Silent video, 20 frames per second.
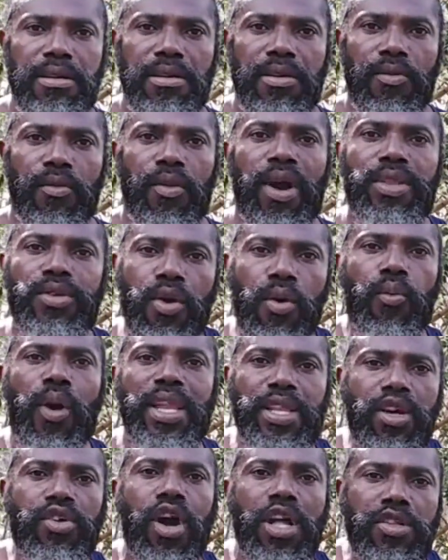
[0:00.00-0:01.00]
When
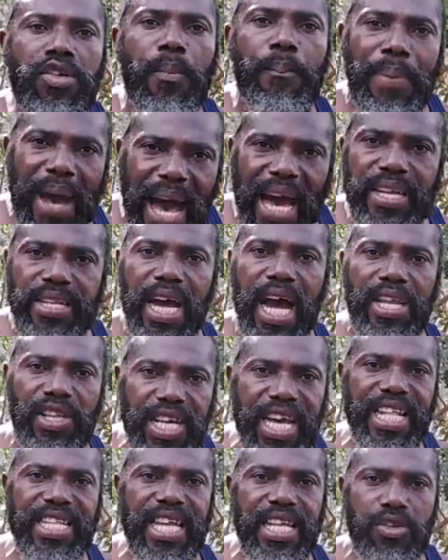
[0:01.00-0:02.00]
you go to bed and you
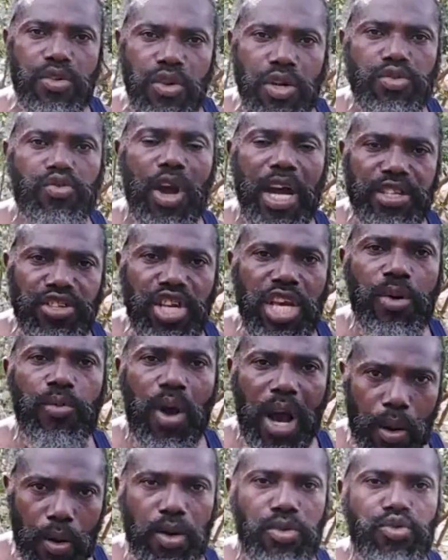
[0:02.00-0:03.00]
get into a dream,
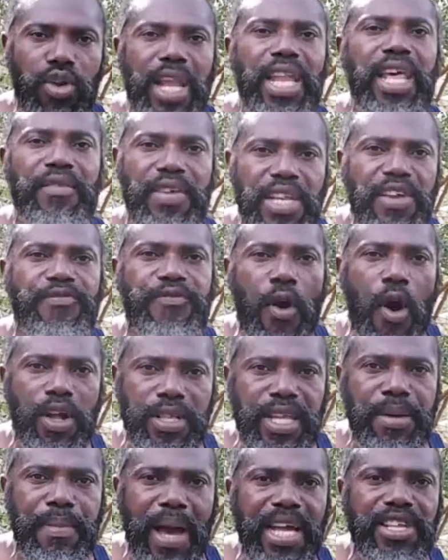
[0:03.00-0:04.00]
you're living in 4th
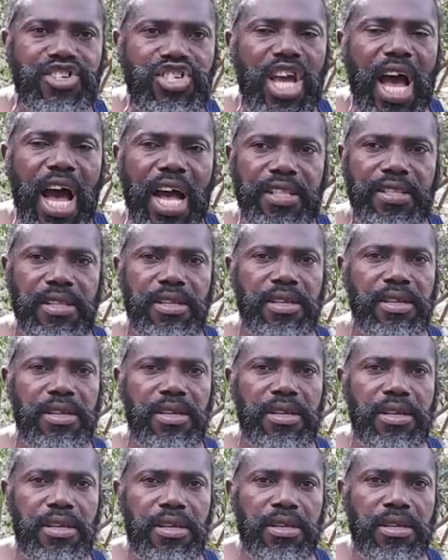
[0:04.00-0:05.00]
dimension.
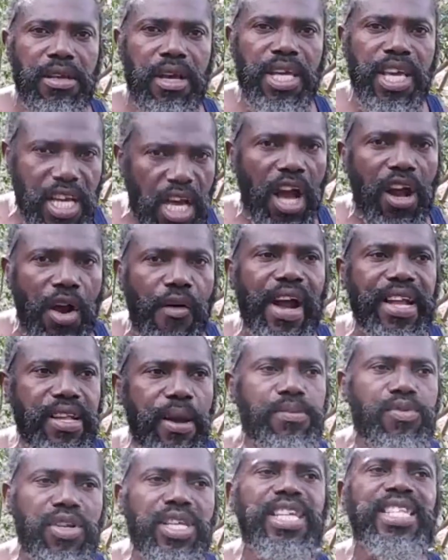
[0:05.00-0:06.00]
And you can go right
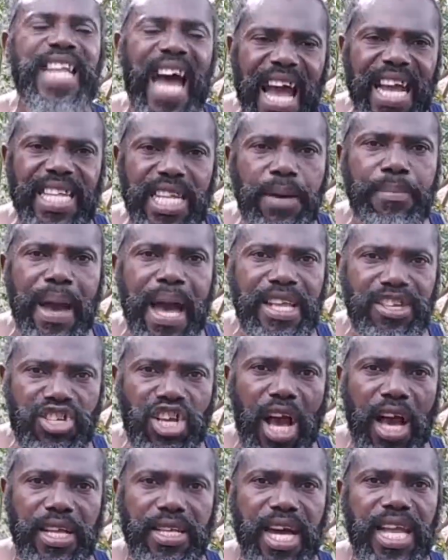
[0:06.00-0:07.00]
up to the 9th
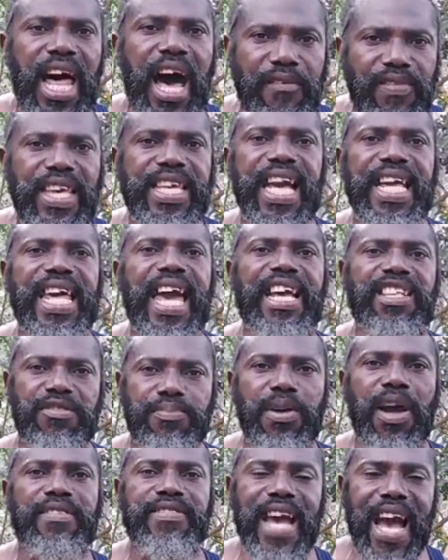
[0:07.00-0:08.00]
dimension and have the kind of
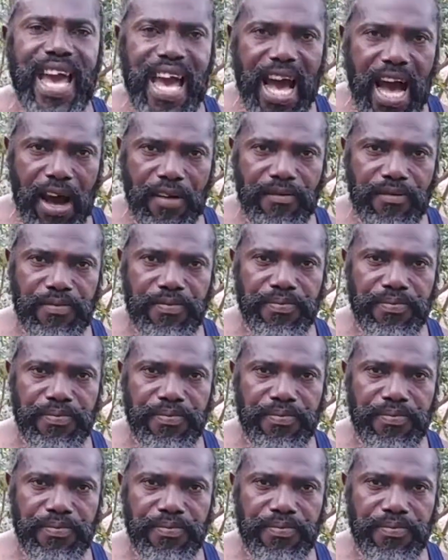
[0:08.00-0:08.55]
experience I have.